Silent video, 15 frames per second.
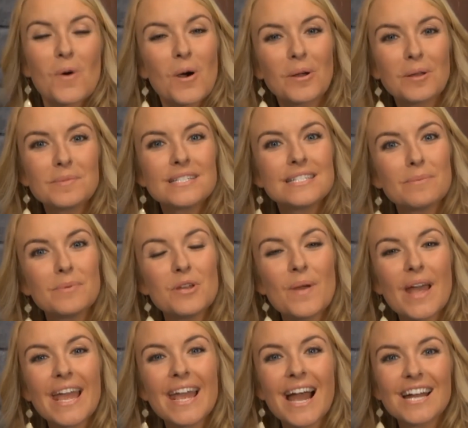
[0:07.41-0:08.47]
Welcome to
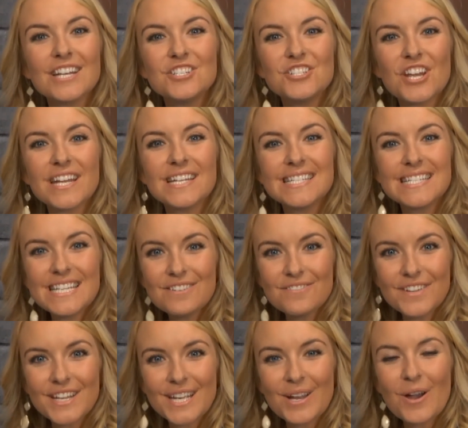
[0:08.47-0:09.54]
WAIJ
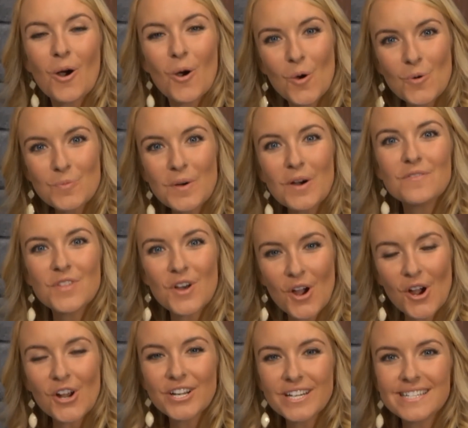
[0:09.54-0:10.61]
TV, home of the
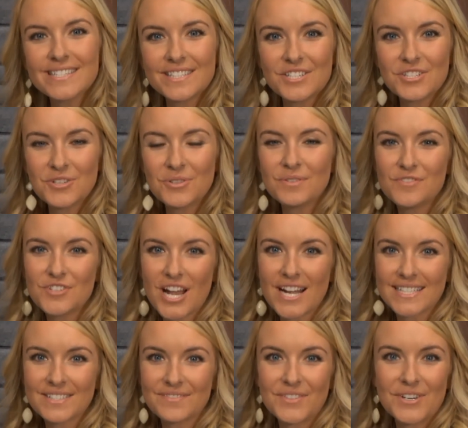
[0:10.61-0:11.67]
Art Institute of
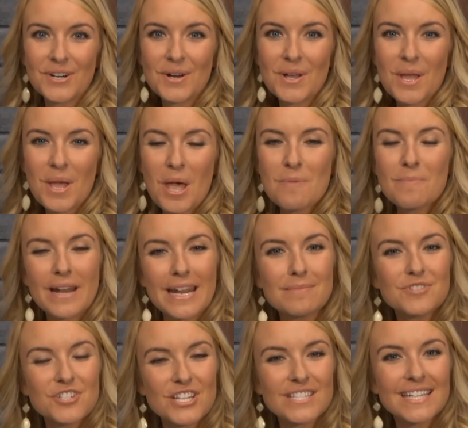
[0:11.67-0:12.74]
Jacksonville. My
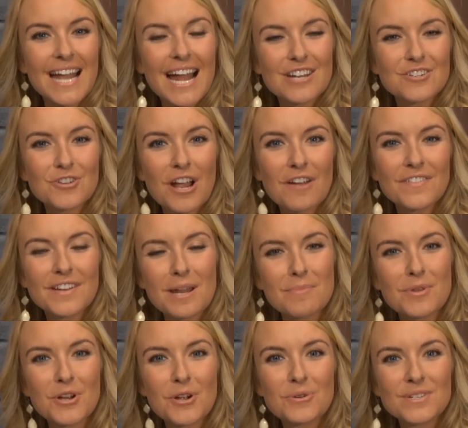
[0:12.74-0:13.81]
name is Jessica Ashcraft and
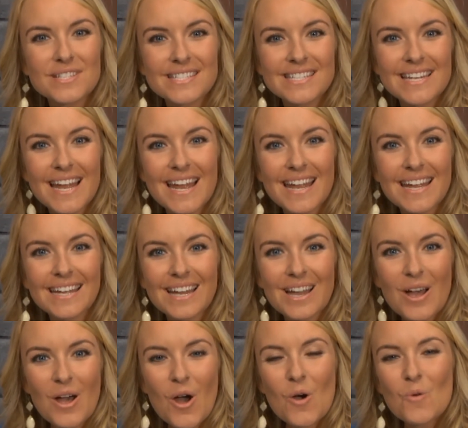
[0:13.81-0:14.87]
I'm your host today.
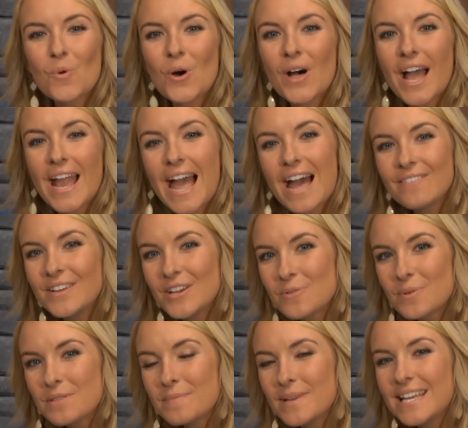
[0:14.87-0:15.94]
Well, I have
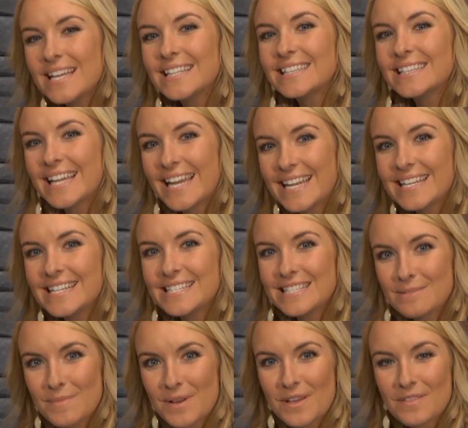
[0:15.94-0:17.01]
here with me Lanny
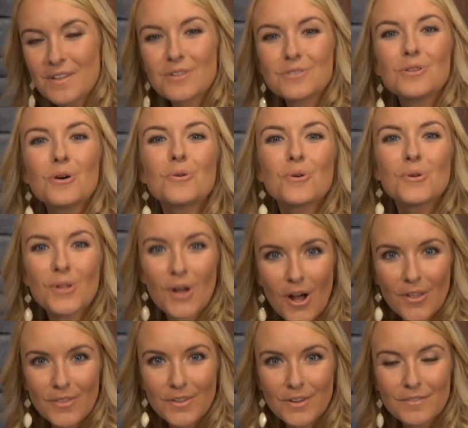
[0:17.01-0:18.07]
Smith, a local
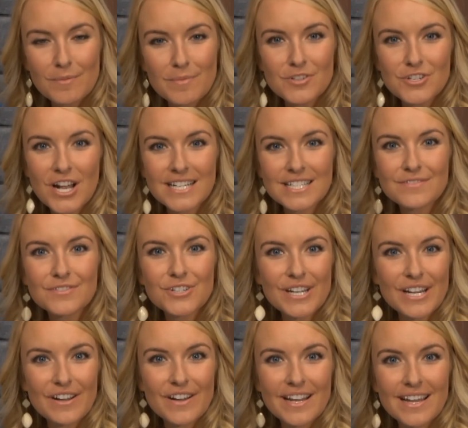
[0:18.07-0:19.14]
author from the Jacksonville
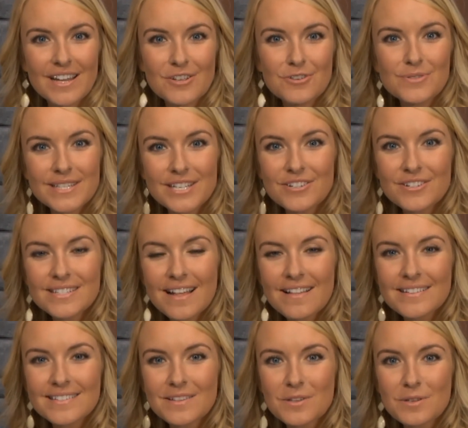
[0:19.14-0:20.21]
area who's here to
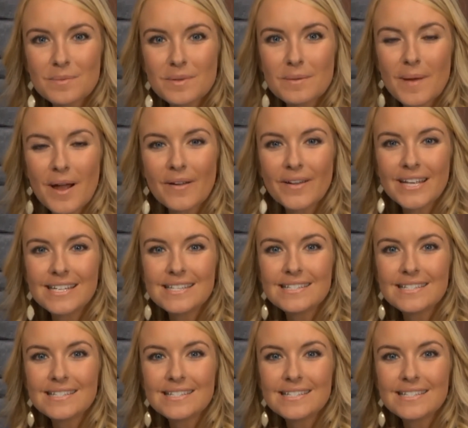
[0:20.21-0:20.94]
tell us a little bit about